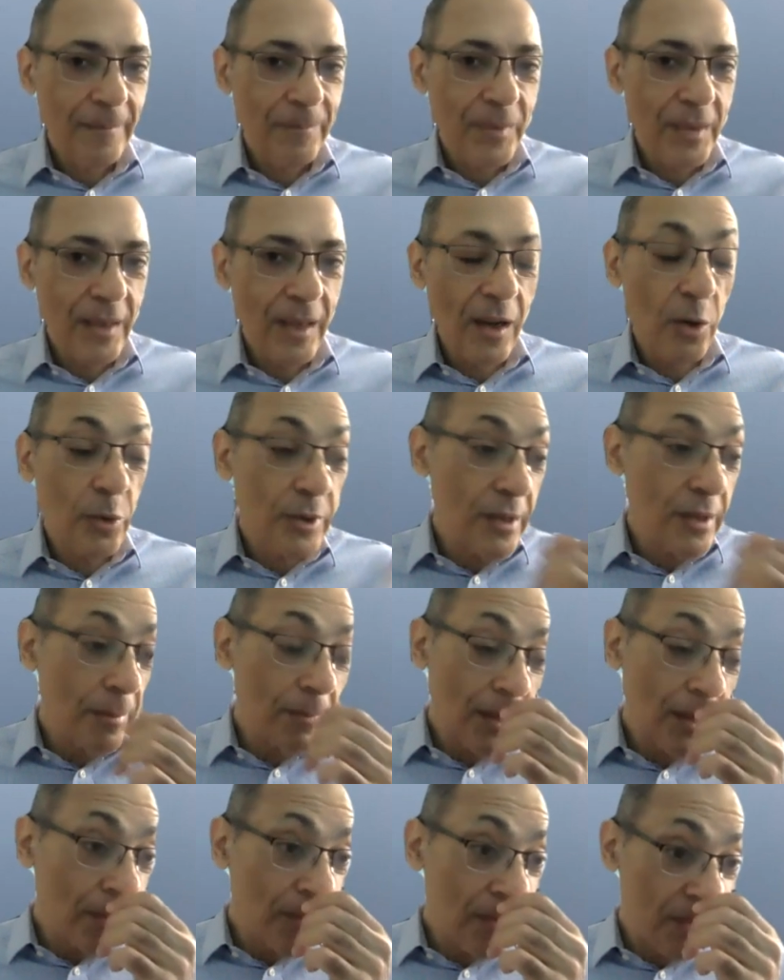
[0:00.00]
Yeah, or
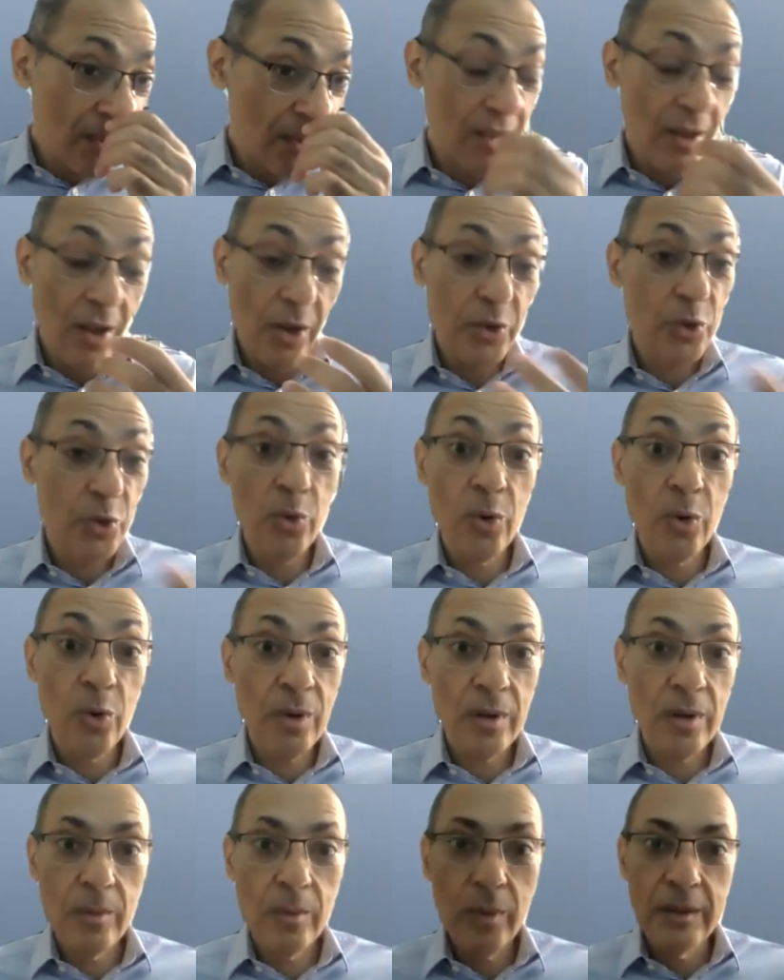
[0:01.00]
sometimes they're just not sure
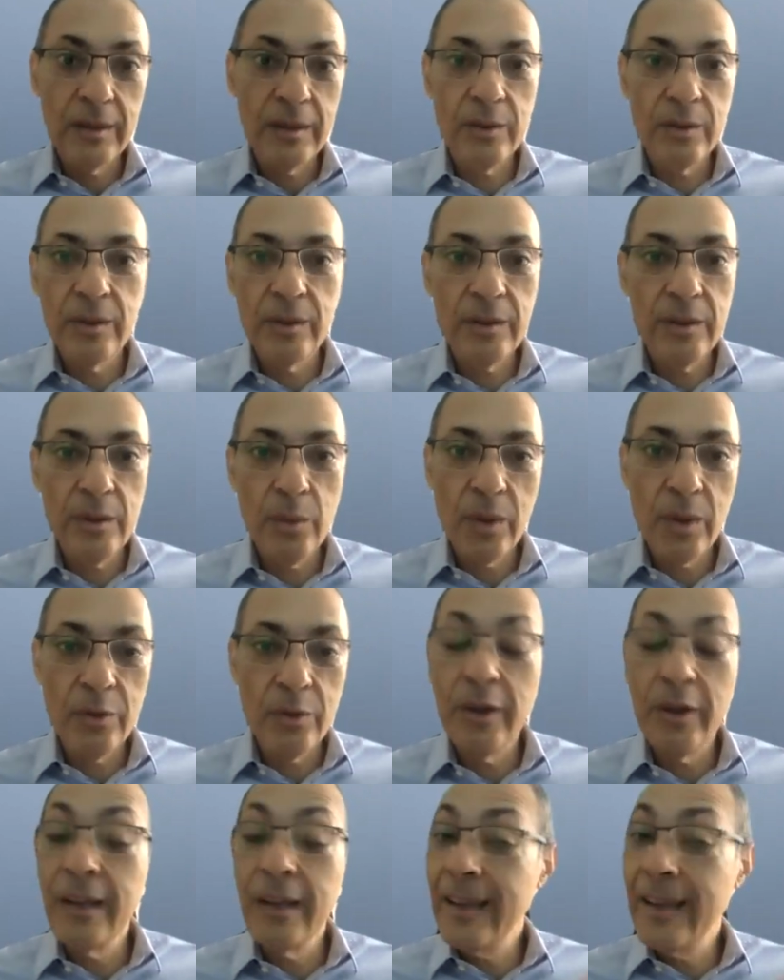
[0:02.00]
what they want to
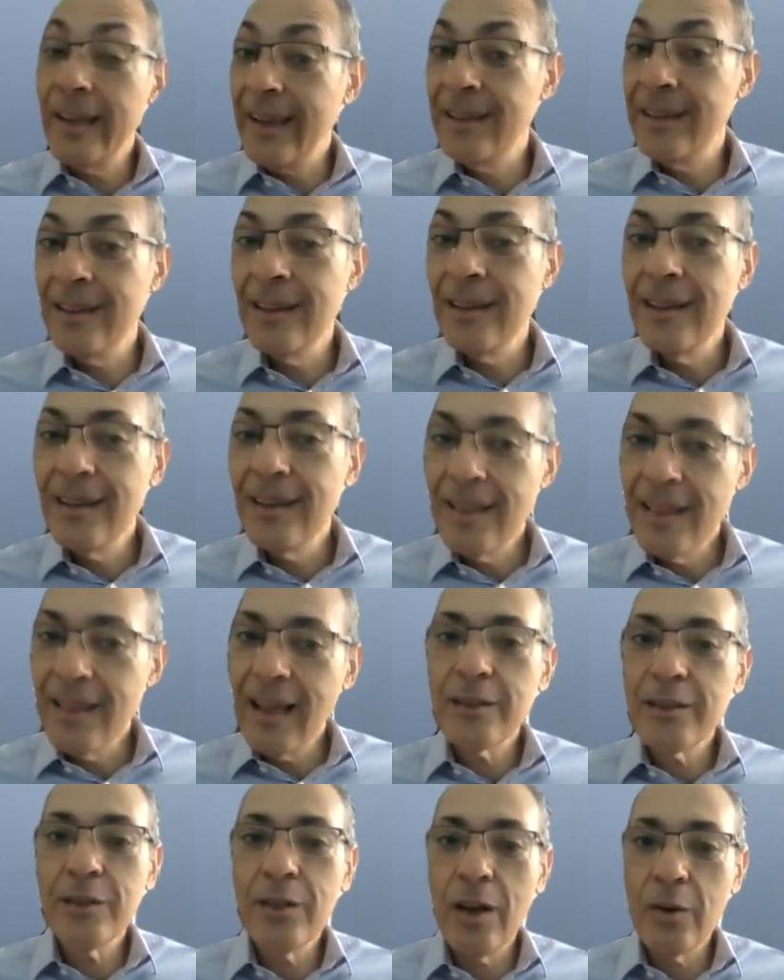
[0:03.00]
do. And again,
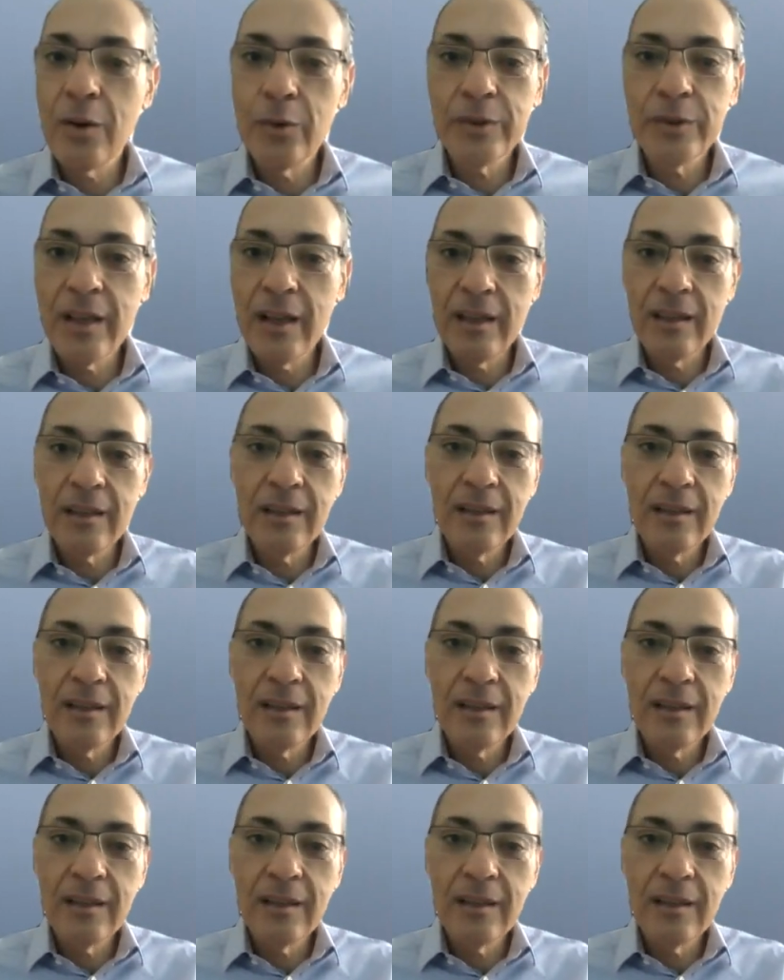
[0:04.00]
that's not a good sign.